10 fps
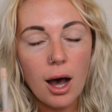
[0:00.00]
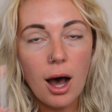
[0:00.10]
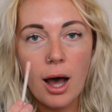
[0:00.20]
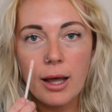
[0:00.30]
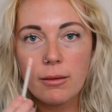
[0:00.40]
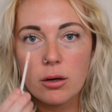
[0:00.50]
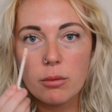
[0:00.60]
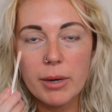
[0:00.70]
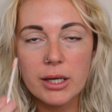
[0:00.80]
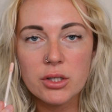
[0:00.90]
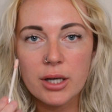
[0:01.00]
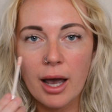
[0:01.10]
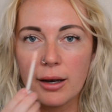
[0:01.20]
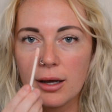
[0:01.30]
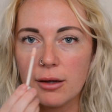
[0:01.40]
eye a little bit to
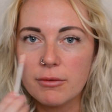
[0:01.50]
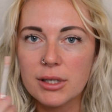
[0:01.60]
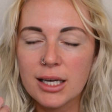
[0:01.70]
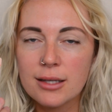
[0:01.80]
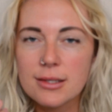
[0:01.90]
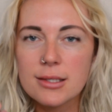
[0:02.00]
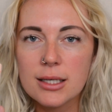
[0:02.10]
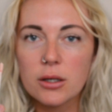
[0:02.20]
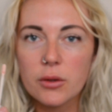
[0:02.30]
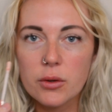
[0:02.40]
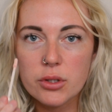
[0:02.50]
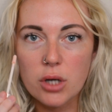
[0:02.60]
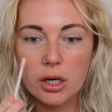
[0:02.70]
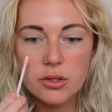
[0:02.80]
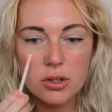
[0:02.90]
kind of conceal those
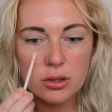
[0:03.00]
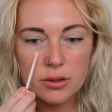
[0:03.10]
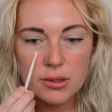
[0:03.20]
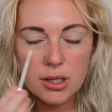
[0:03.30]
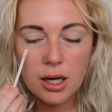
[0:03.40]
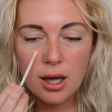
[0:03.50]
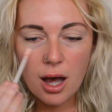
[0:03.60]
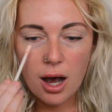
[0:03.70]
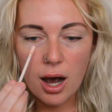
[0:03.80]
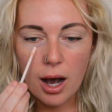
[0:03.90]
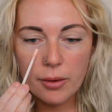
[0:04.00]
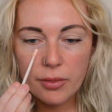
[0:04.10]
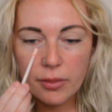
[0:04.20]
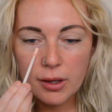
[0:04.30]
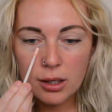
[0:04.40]
dark circles. I
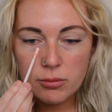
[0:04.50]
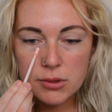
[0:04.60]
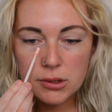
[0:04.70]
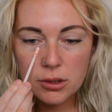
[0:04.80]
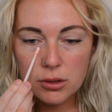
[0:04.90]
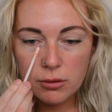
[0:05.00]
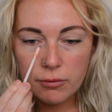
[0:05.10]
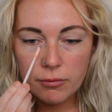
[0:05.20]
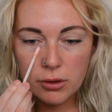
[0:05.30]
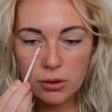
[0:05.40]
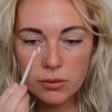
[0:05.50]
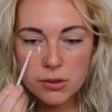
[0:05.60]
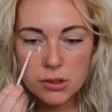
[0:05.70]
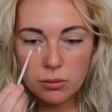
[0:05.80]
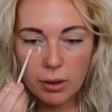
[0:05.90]
think I'm just going to do a few
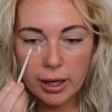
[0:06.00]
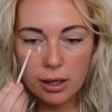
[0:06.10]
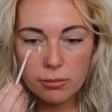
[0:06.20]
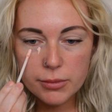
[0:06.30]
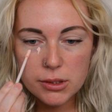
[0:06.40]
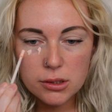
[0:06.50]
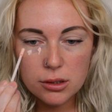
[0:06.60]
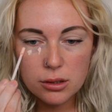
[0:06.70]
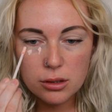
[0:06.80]
swipes